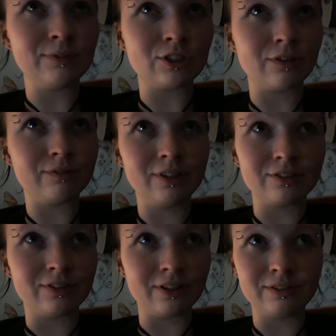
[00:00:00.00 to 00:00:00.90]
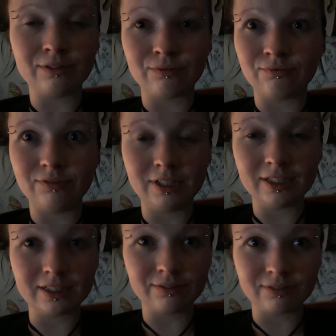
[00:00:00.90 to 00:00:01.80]
which I've not done in a
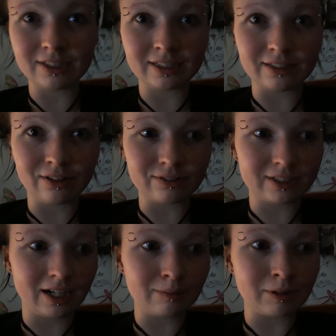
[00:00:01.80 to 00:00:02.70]
really, really long time.